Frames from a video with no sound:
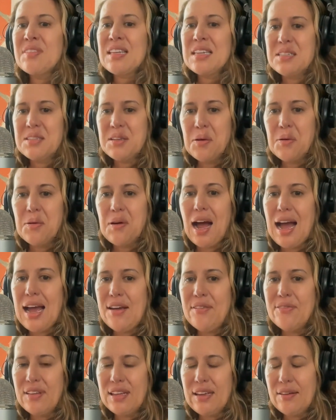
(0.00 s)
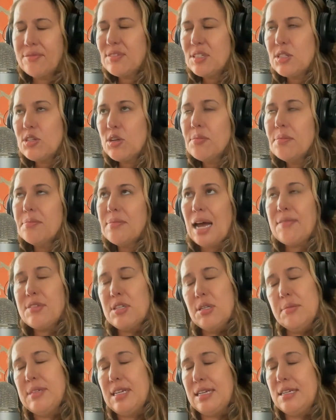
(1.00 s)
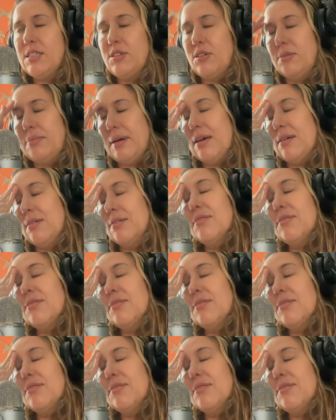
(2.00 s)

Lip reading: So I've zoomed into about